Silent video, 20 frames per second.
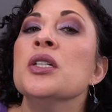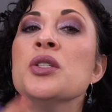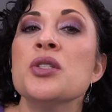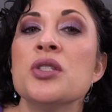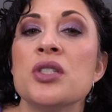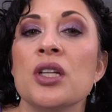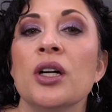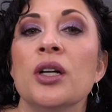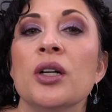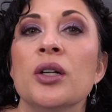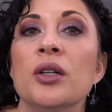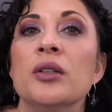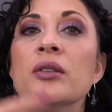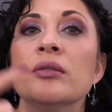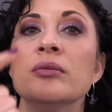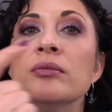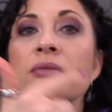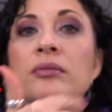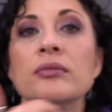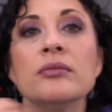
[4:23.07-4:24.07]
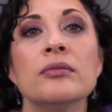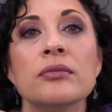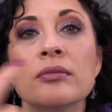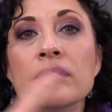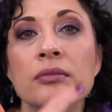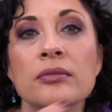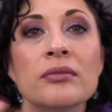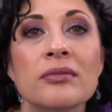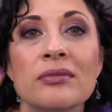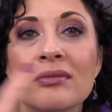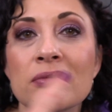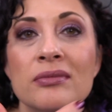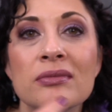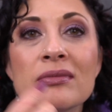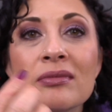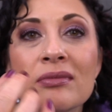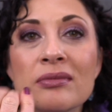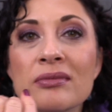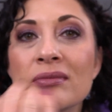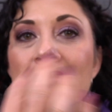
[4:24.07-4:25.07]
So
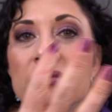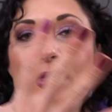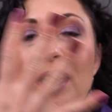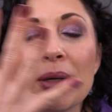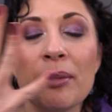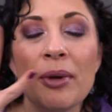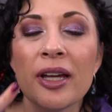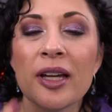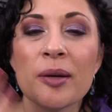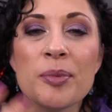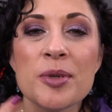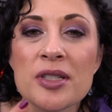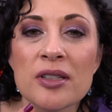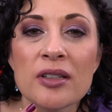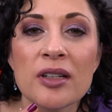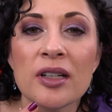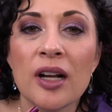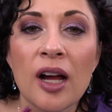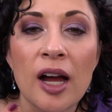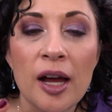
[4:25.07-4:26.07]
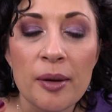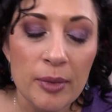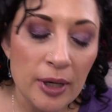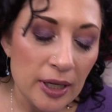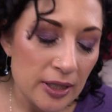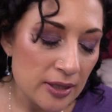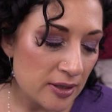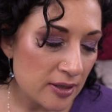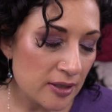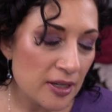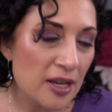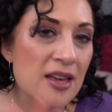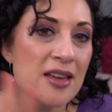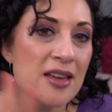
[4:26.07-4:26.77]
my makeup is looking a hot mess.